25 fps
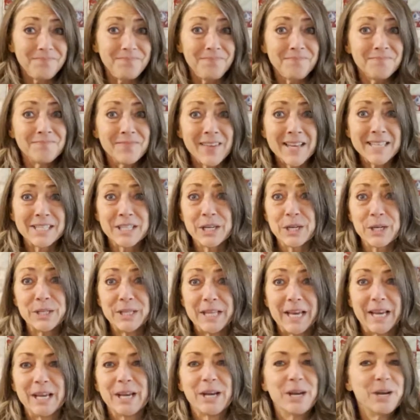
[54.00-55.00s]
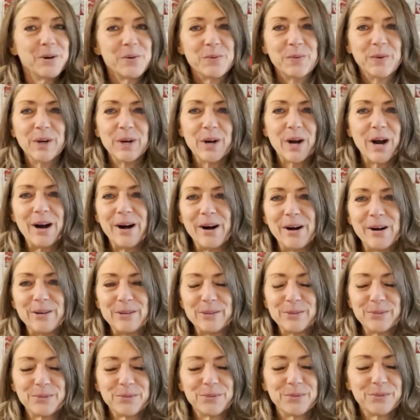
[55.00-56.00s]
that's a good thing. We're
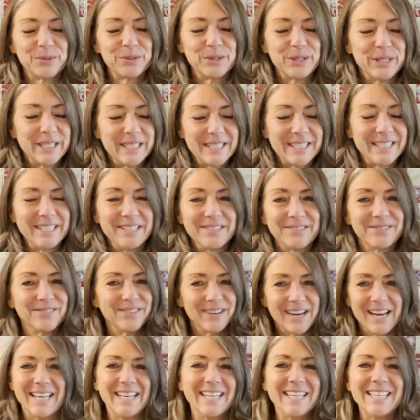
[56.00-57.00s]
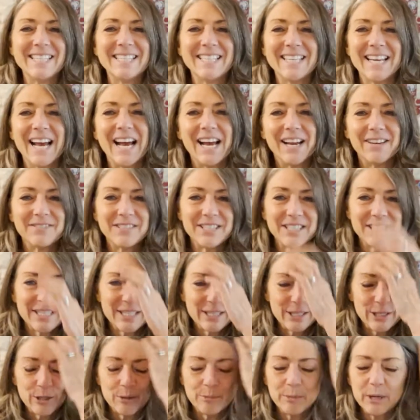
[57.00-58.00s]
all really ready to have
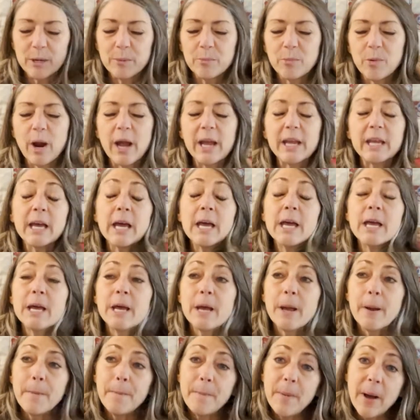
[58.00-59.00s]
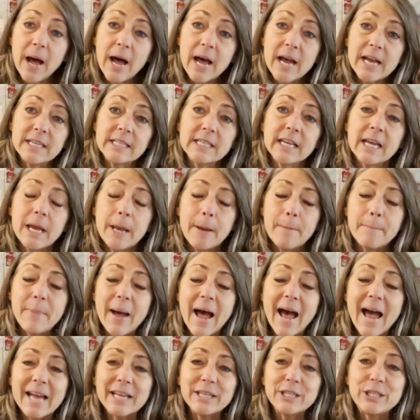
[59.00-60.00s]
just a little bit of break. But
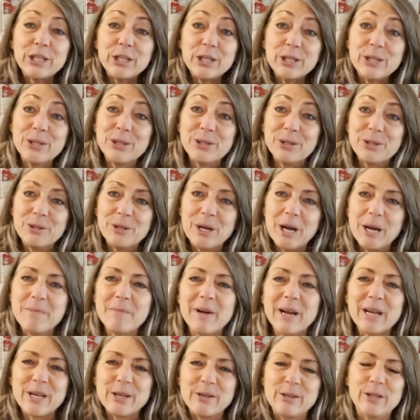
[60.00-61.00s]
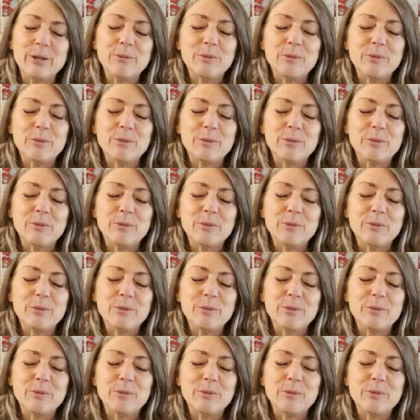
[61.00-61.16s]
back to my YouTube